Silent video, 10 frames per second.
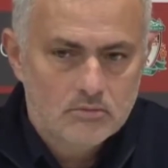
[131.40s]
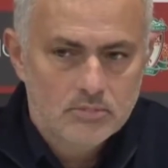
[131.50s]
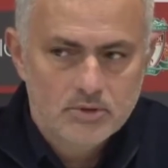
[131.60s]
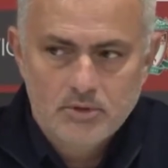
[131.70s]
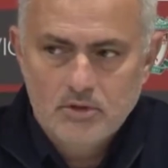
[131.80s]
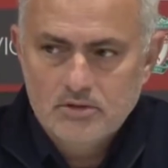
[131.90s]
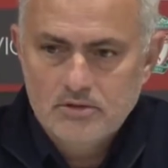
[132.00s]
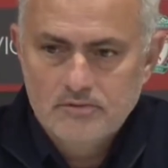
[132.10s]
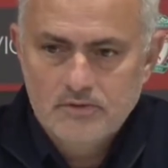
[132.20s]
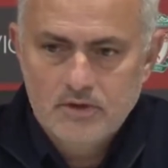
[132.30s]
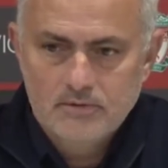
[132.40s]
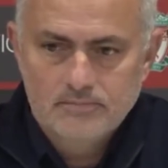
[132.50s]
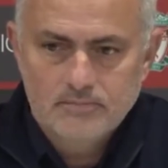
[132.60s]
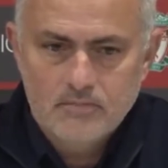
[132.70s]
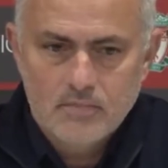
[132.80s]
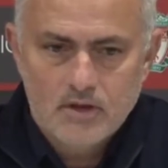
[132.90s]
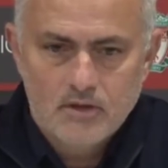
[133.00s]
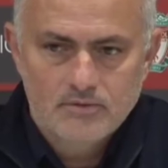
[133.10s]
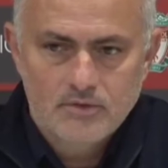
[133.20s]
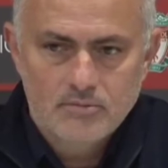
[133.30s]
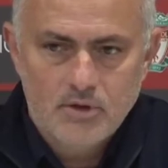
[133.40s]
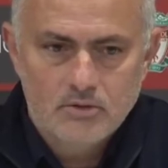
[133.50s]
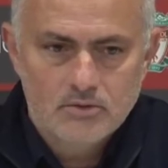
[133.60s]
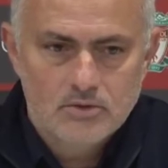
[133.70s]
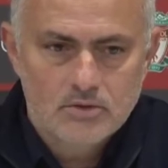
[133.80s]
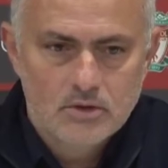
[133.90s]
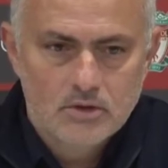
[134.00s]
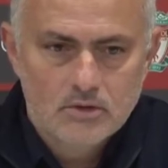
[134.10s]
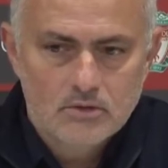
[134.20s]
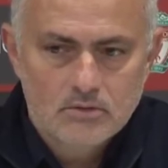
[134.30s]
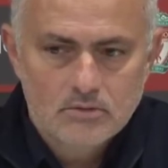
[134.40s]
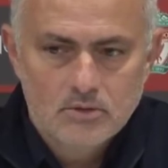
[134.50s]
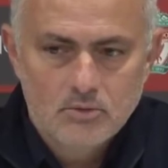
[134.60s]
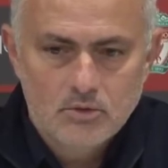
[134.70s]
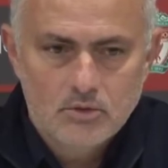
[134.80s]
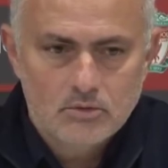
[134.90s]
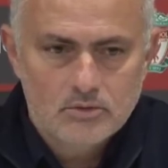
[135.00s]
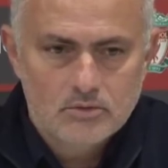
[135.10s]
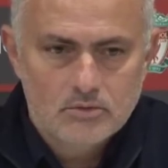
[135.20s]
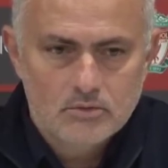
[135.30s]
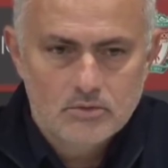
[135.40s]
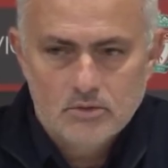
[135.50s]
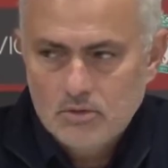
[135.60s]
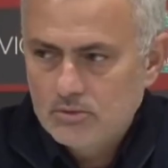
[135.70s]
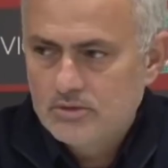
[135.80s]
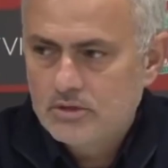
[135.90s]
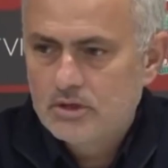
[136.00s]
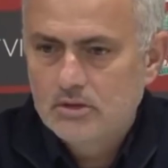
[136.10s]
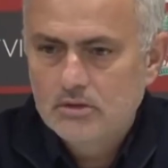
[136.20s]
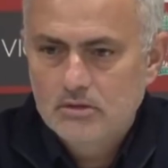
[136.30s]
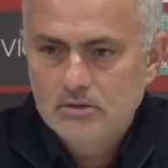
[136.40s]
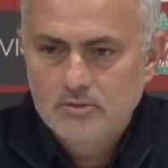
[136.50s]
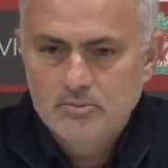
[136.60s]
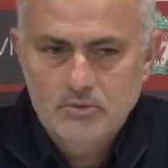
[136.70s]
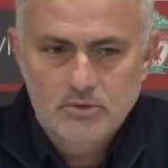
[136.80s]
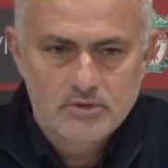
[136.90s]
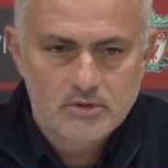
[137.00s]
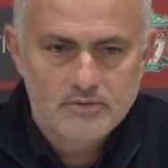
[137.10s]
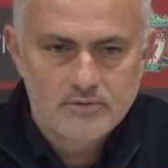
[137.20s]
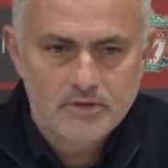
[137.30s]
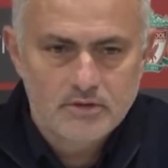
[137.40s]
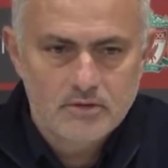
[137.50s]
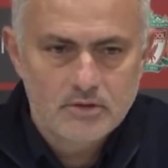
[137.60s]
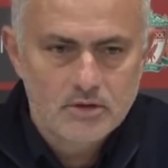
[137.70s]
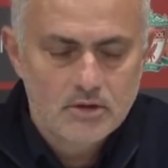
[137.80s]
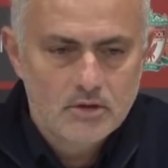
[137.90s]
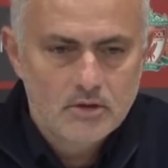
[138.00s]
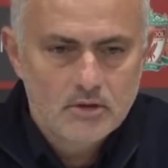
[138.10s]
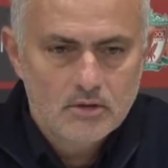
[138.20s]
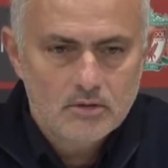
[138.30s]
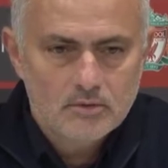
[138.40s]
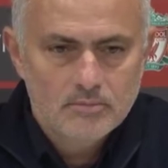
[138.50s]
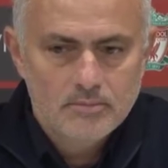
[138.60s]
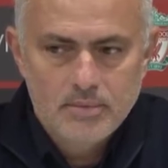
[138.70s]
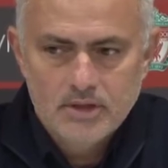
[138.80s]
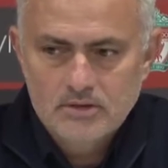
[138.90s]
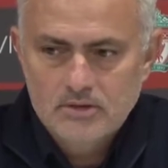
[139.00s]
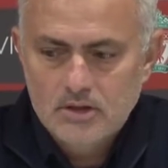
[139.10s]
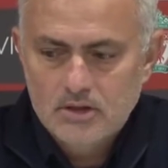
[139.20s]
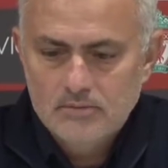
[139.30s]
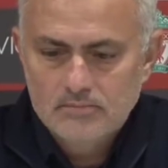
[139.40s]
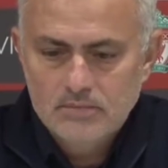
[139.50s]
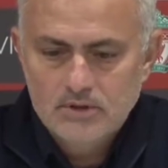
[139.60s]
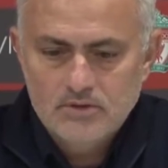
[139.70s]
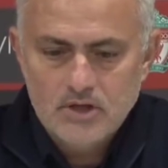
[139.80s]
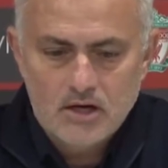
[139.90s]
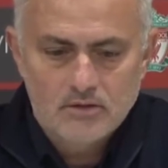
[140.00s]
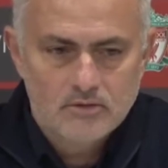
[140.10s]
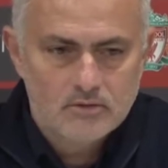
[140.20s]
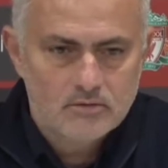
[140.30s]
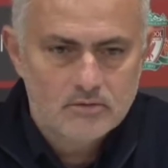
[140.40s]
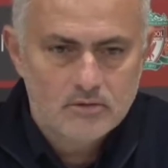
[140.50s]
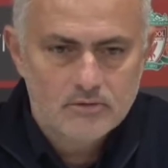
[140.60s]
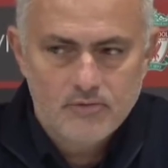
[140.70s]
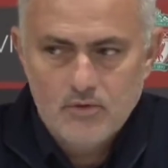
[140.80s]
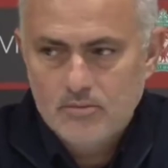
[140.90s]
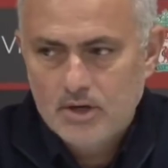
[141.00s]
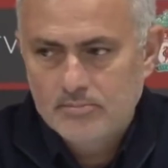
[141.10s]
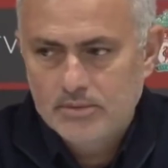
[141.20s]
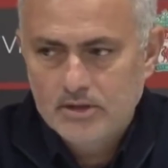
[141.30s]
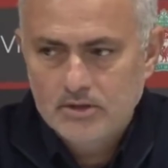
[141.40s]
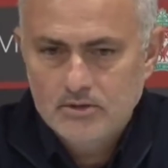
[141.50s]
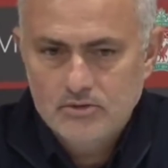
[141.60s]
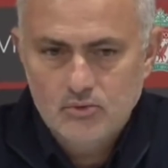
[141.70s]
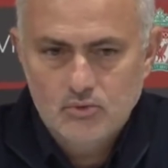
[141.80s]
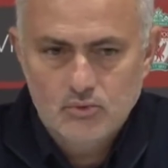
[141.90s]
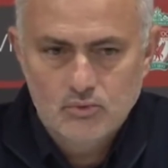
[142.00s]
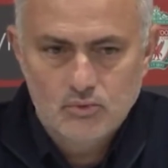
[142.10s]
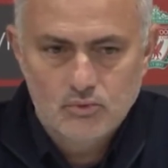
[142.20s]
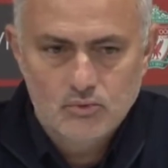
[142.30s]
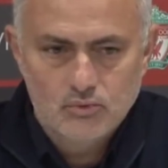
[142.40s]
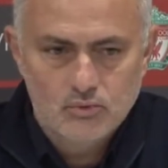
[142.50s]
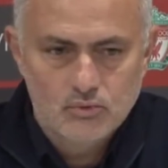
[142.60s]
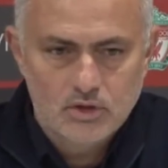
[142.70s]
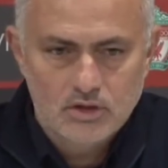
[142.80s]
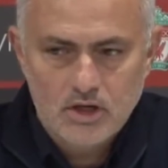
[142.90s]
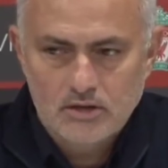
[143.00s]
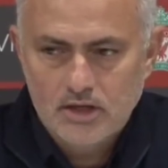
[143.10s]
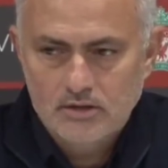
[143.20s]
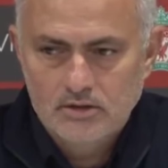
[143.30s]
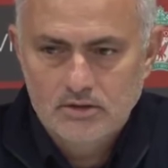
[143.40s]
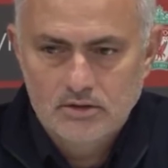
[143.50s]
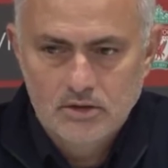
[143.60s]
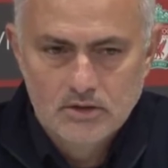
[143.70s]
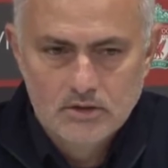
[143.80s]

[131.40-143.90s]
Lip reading: but because of the rebounds, there were goals. So I would say Liverpool deserves the victory, but it's hard for my players to work hard like they did